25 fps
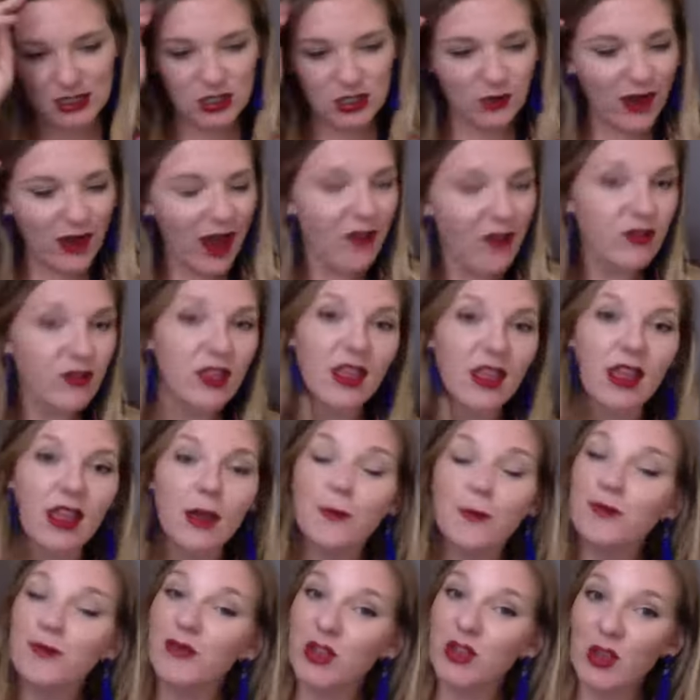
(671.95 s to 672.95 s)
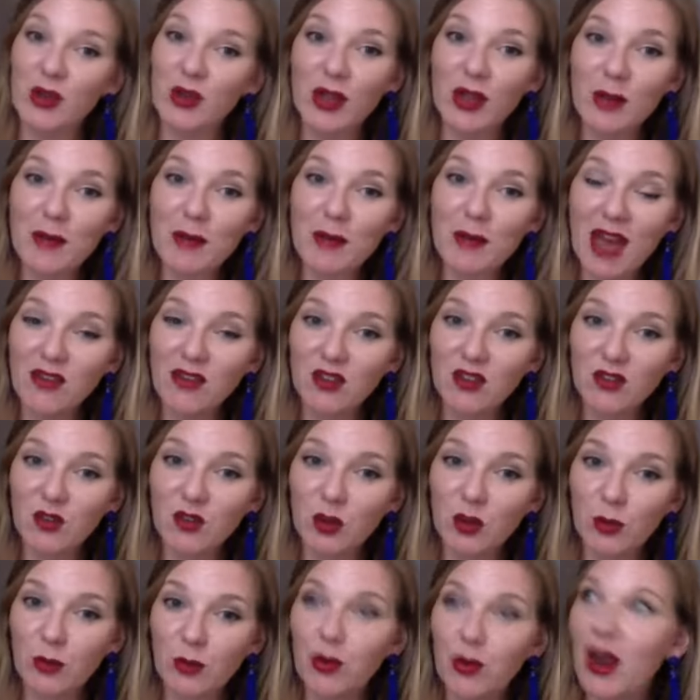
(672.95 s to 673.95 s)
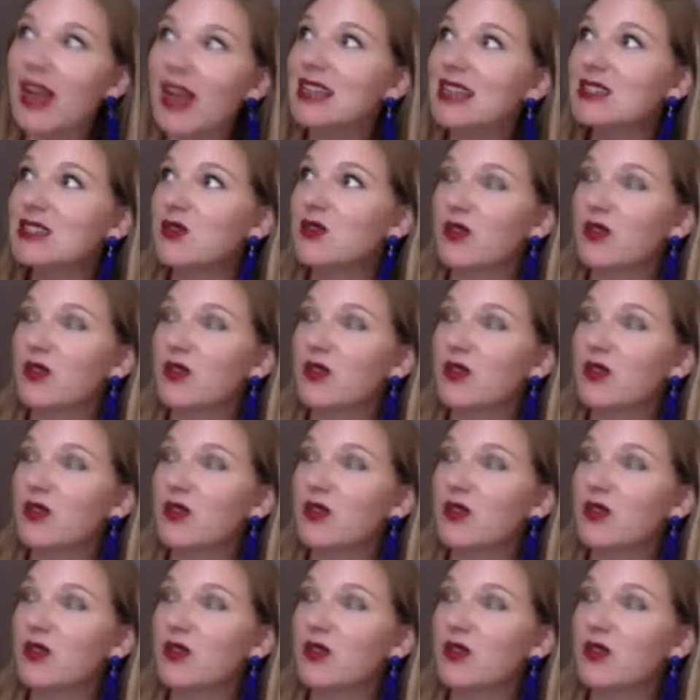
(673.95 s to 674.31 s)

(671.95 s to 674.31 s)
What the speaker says: You can buy it for full price